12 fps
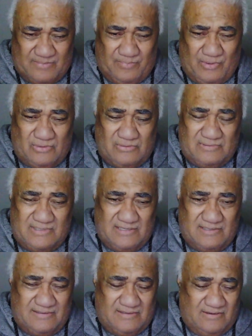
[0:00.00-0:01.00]
pole
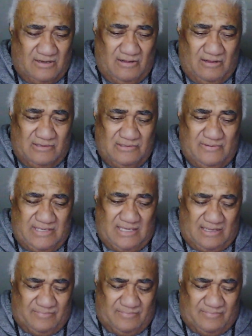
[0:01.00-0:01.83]
all the way up.